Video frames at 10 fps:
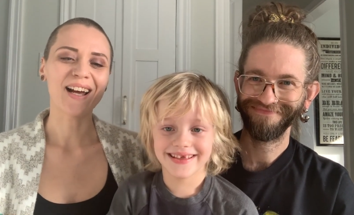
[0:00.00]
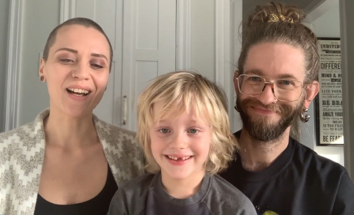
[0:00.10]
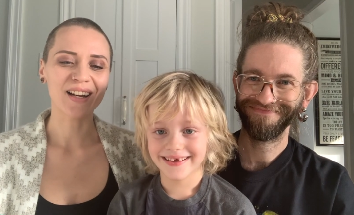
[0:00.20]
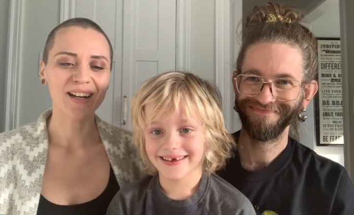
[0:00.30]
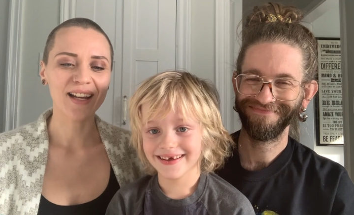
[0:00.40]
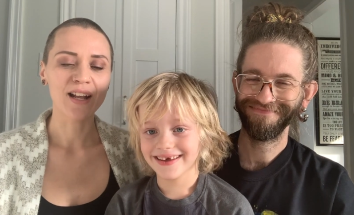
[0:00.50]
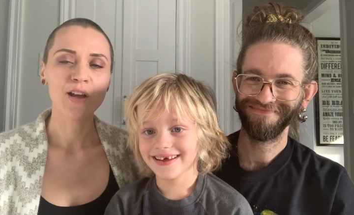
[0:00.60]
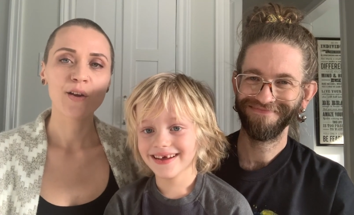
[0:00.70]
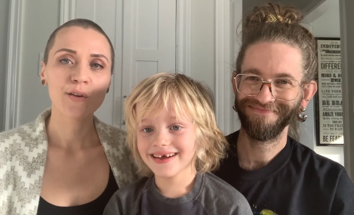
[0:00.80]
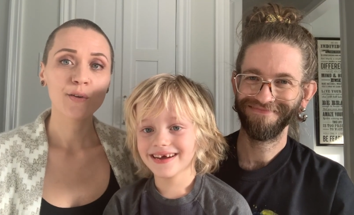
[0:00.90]
Speaker 1: All right.
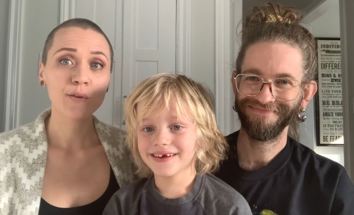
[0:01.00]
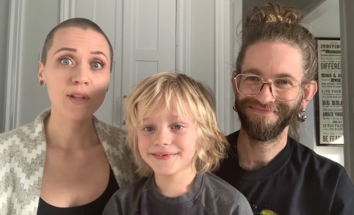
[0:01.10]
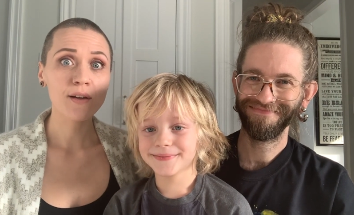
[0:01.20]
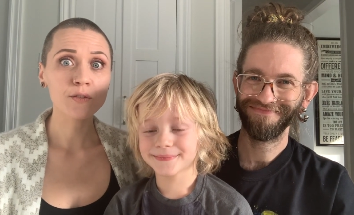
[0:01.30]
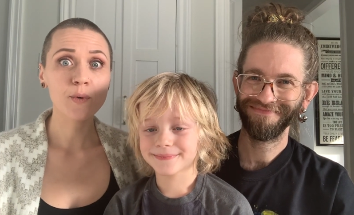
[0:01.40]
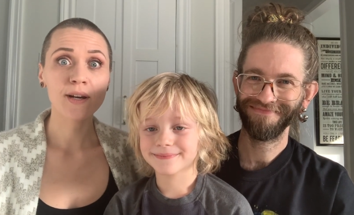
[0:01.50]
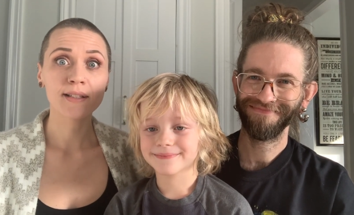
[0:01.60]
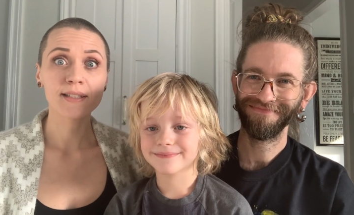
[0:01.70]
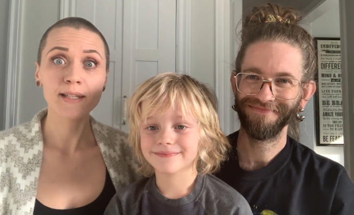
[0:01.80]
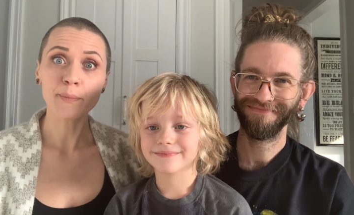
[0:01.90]
Who loves
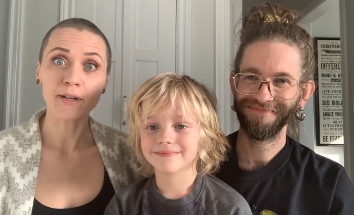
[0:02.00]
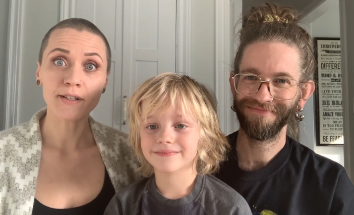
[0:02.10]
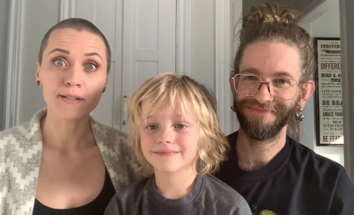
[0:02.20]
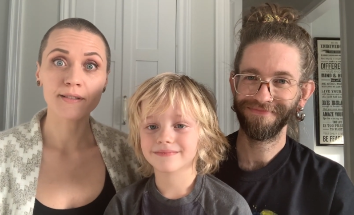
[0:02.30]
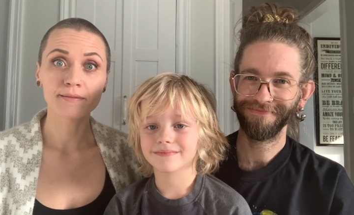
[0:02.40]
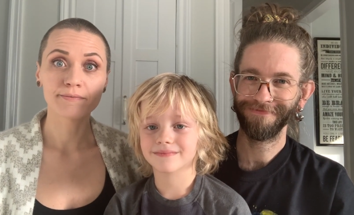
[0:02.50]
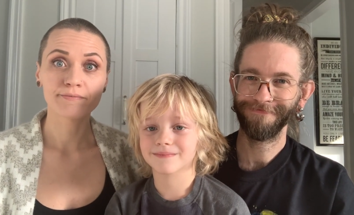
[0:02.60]
wearing slippers?